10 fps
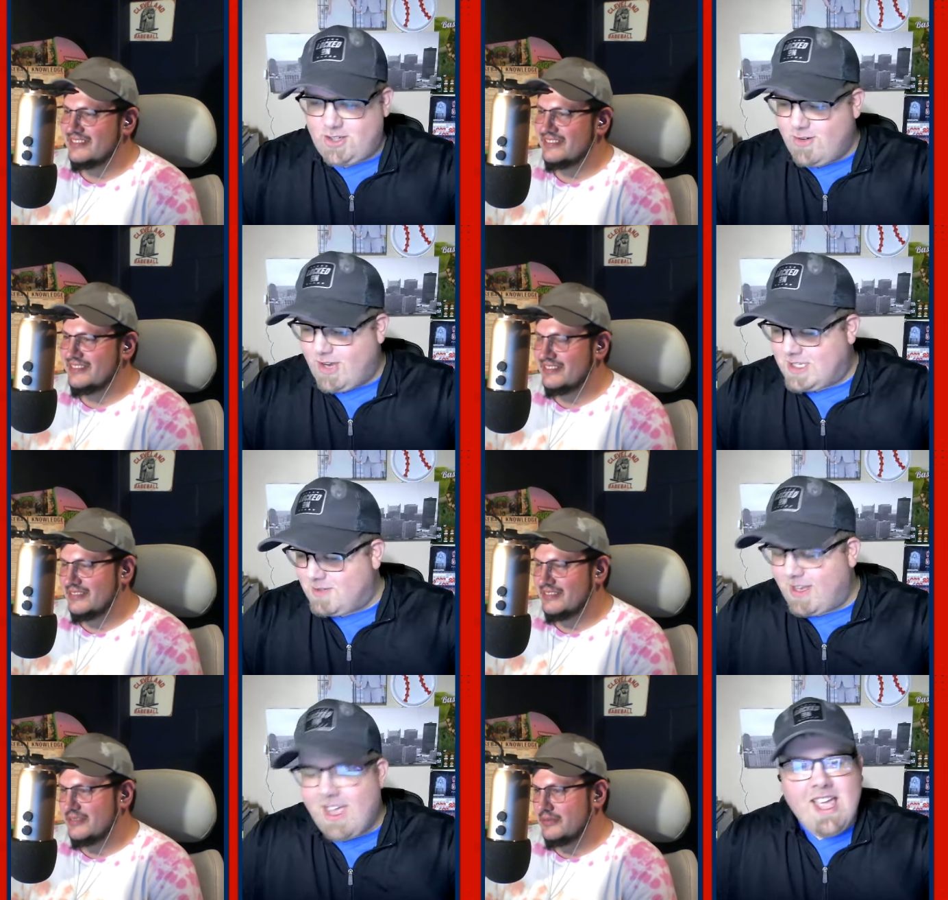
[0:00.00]
Speaker 1: they're
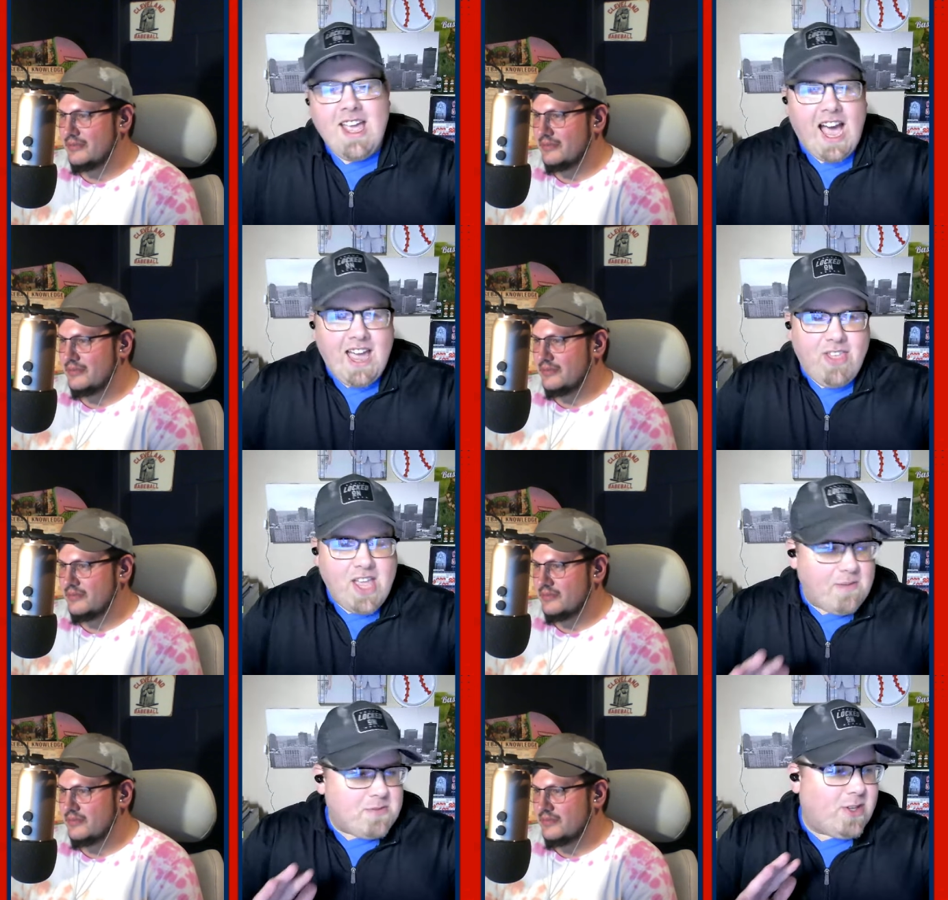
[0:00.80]
showcasing. Like, I
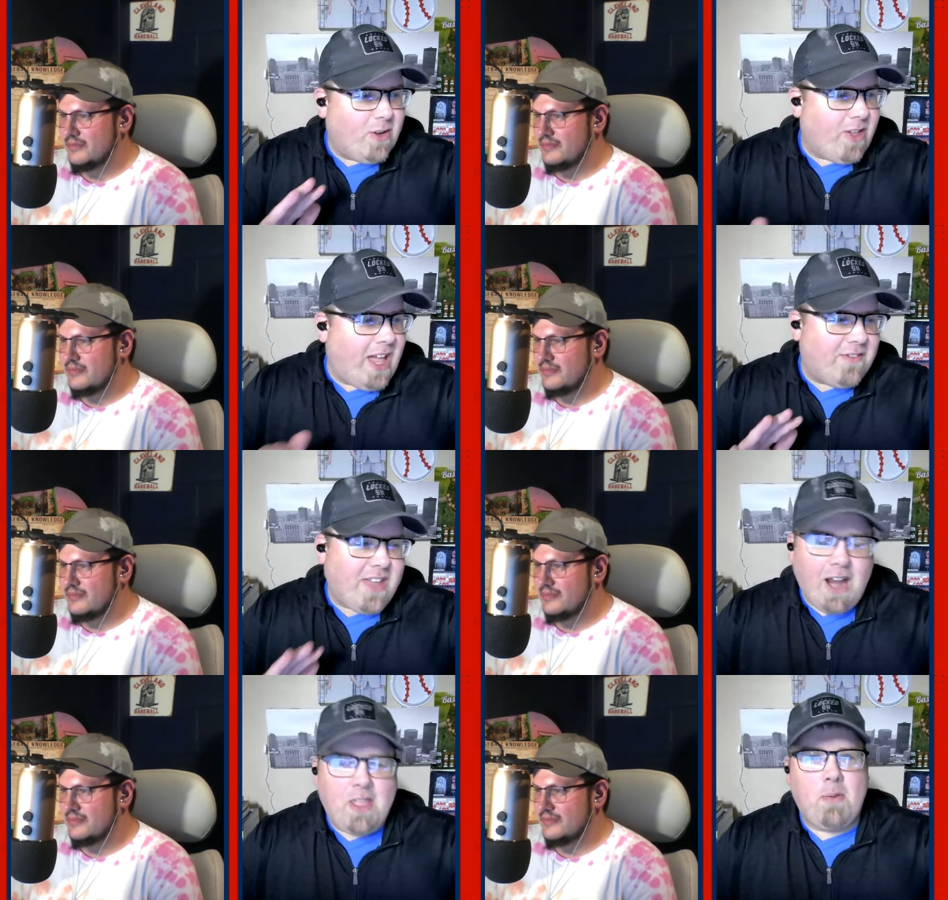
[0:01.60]
think I'm so glad
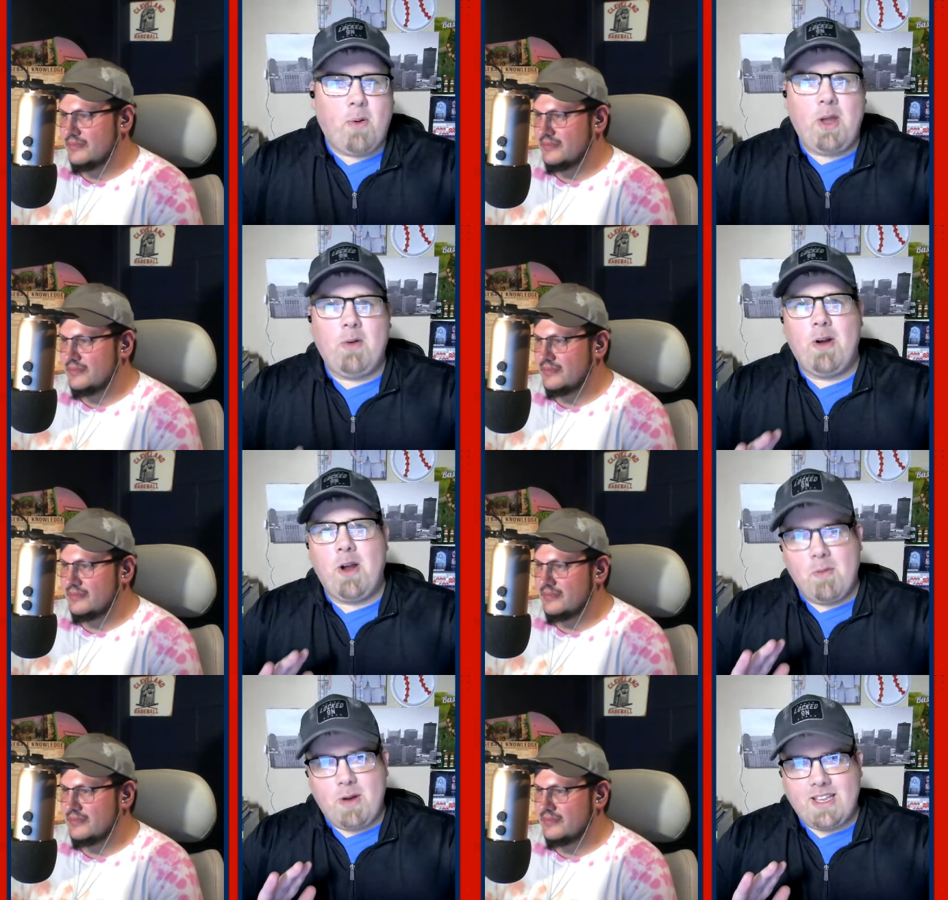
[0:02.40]
I've gotten to the point where
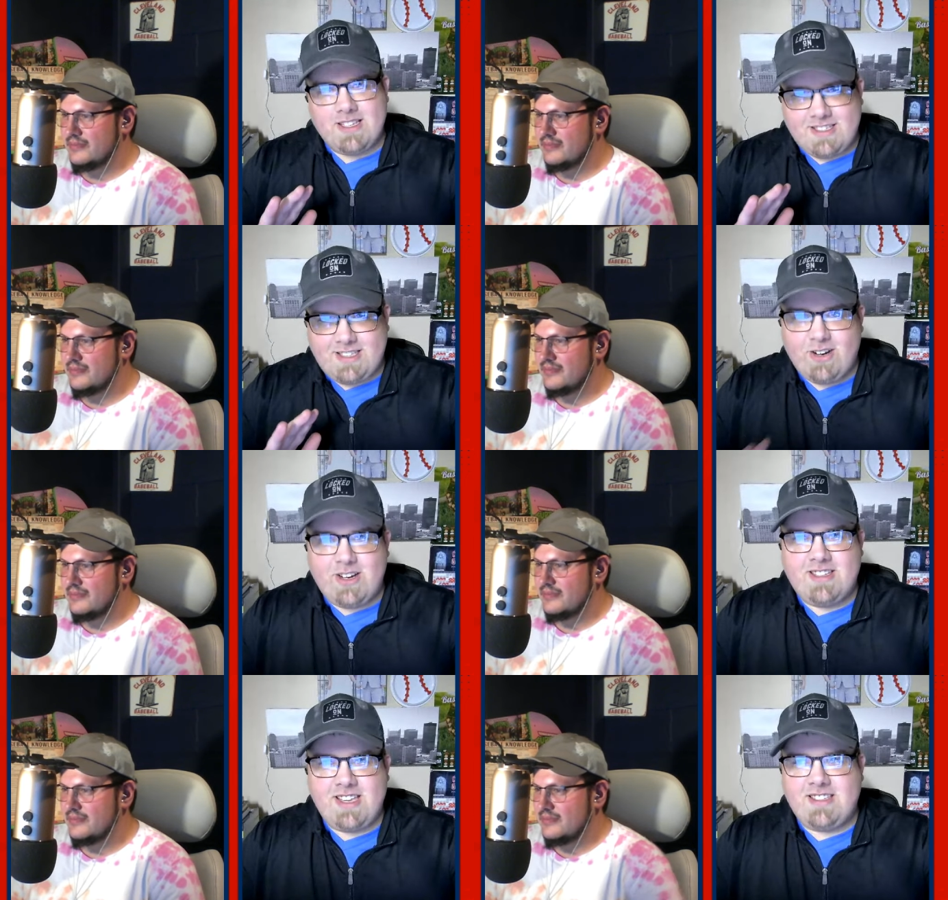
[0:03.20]
nobody is
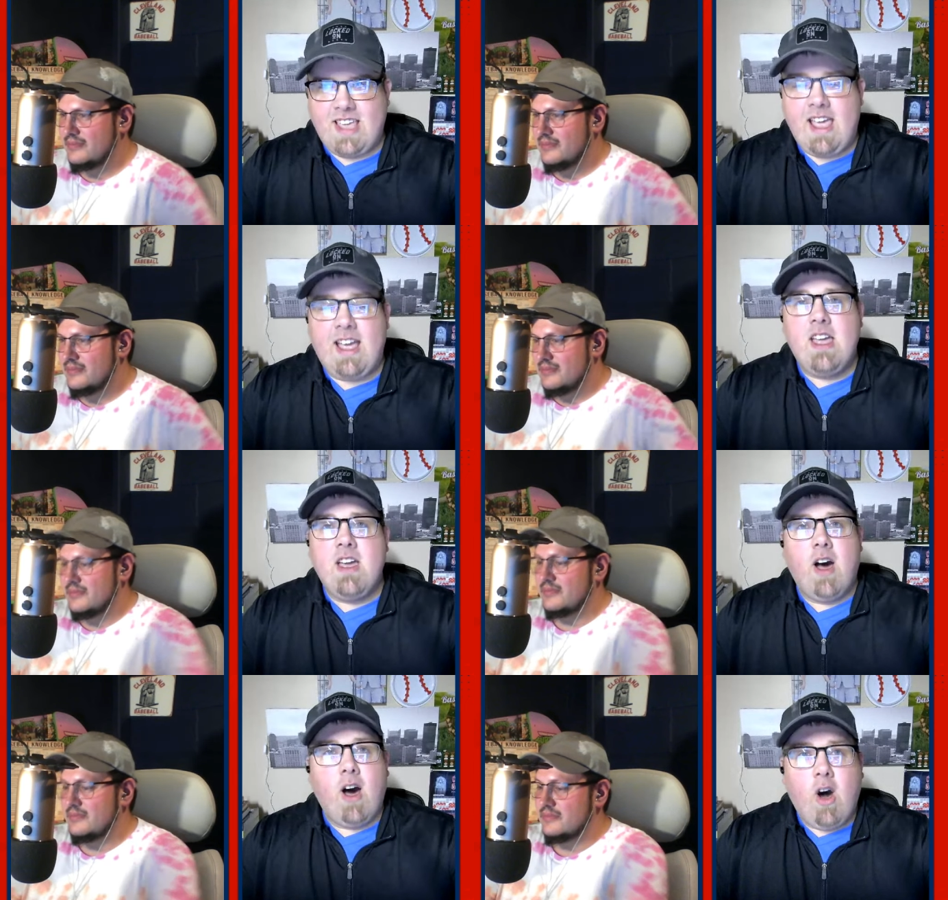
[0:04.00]
seriously saying,
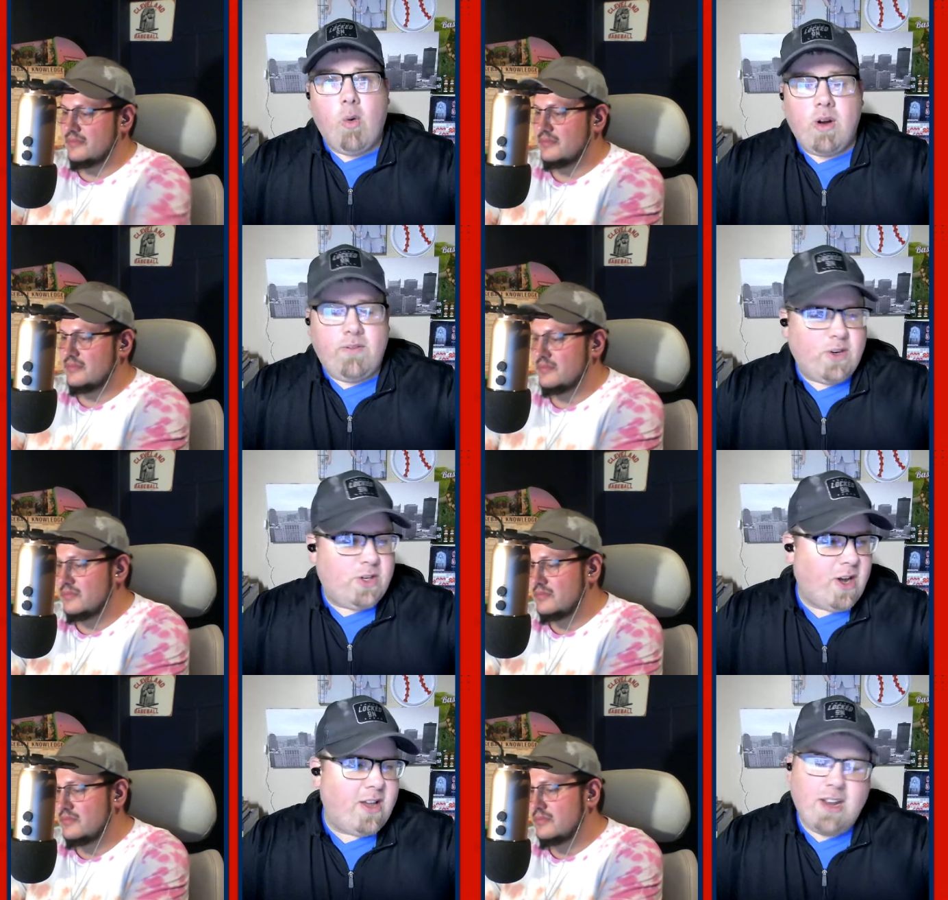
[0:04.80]
"Oh, what if
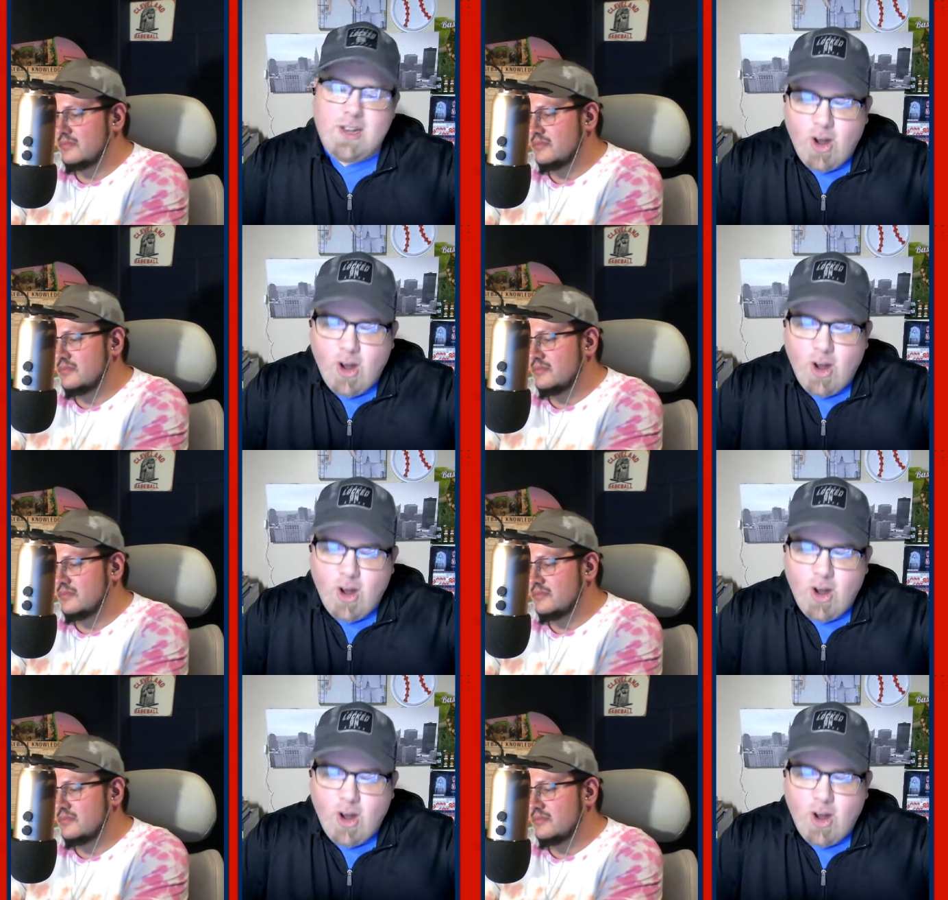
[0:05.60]
they're showing?"